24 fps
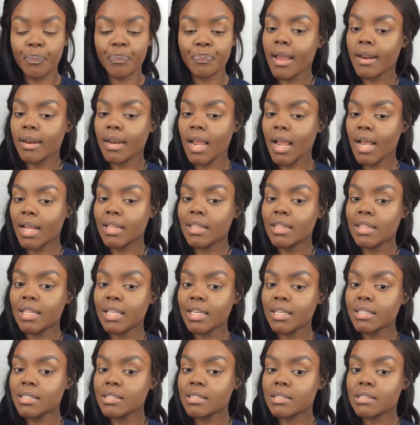And yeah,
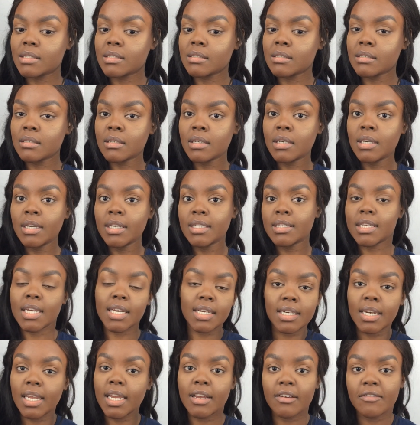this
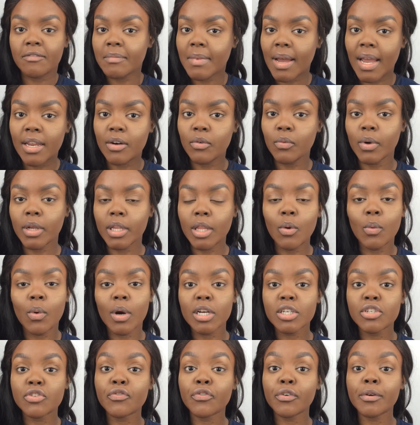technique of mine really
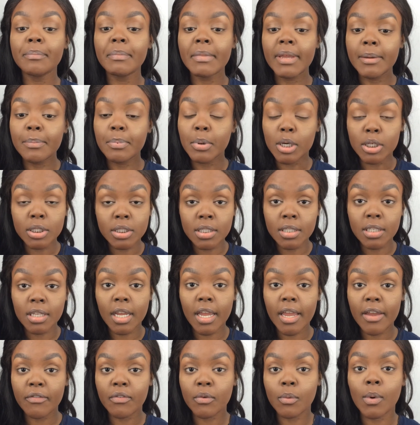works for me
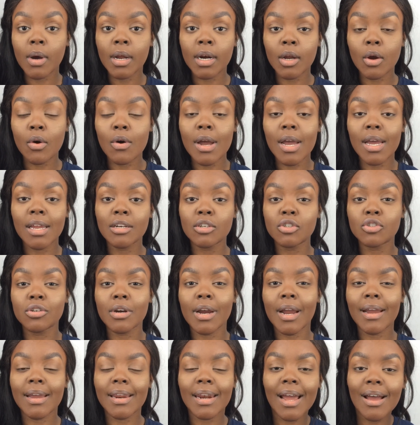personally. If you want to go ahead and
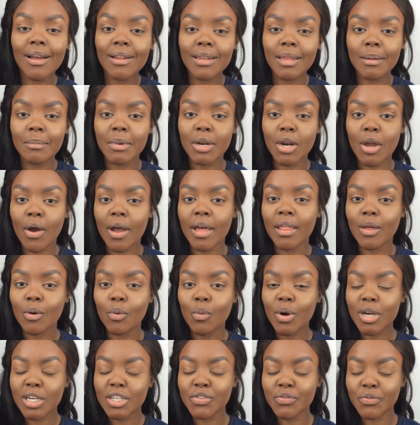try it out, let me know how that
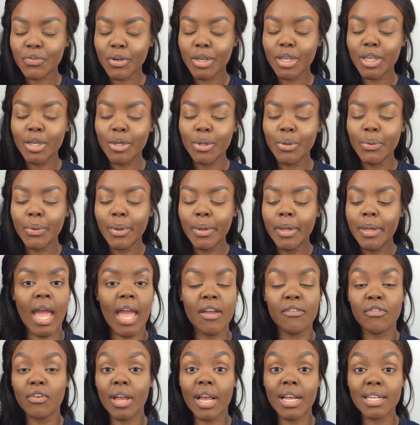works for you.
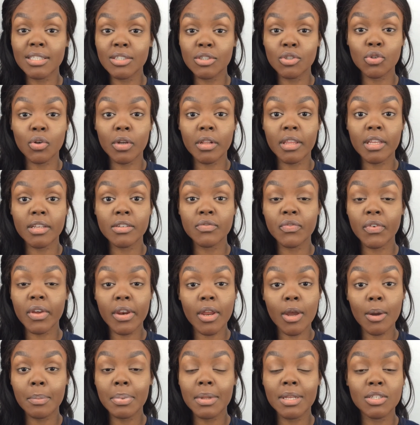If you guys enjoyed this
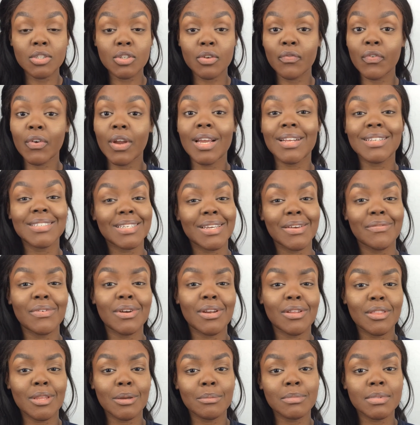video, please don't forget to give it
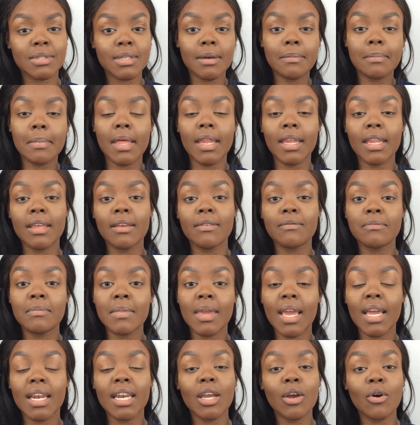a thumbs up and leave
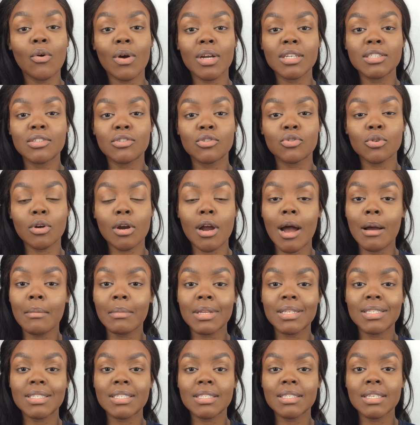me any questions or
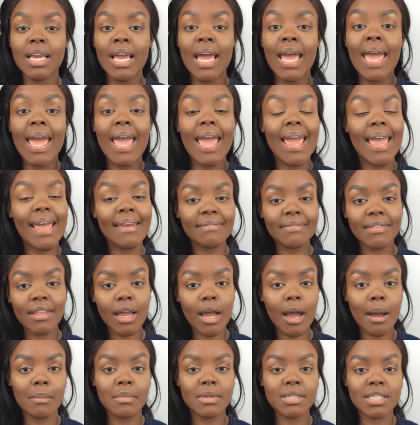comments in the
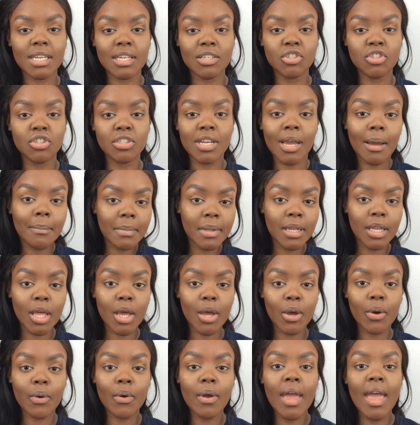comment section down
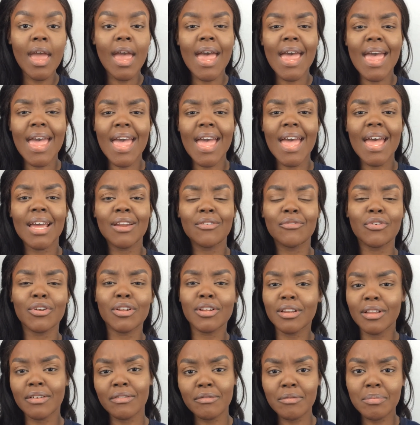below. And for the
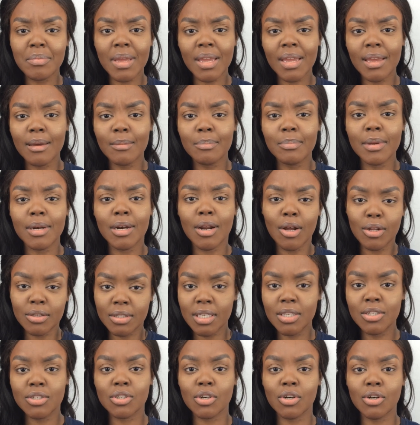love of makeup and all
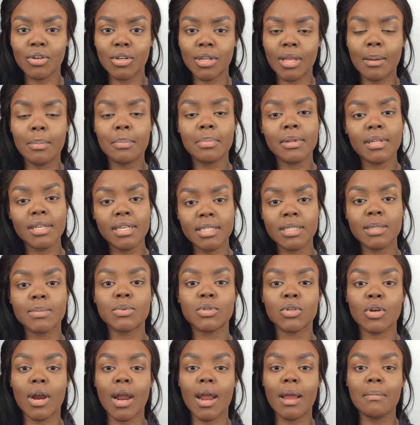things girly, please
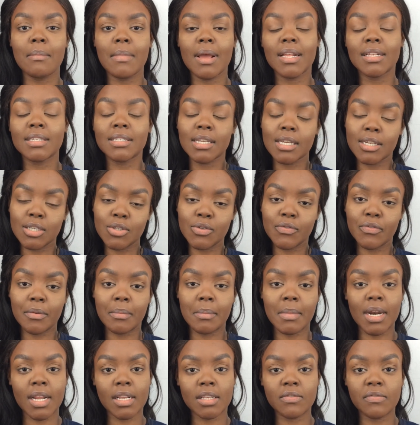subscribe and stay tuned for
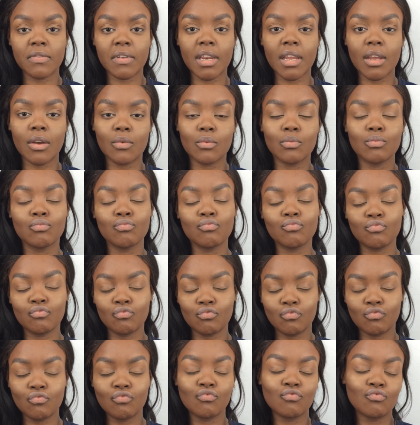my next video.
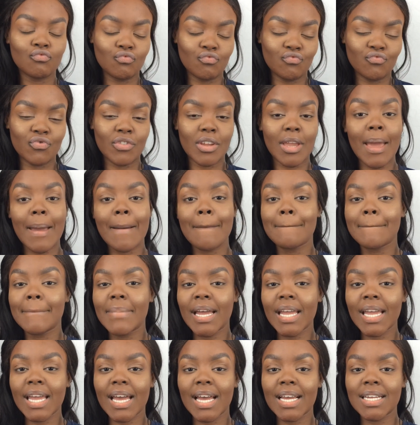
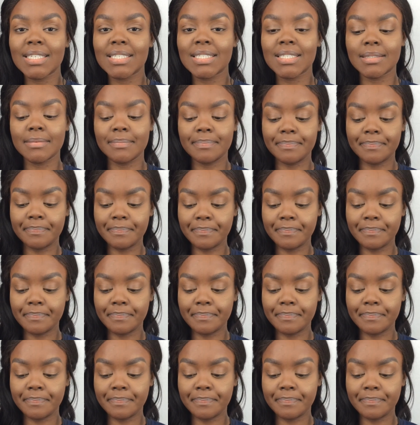Bye guys!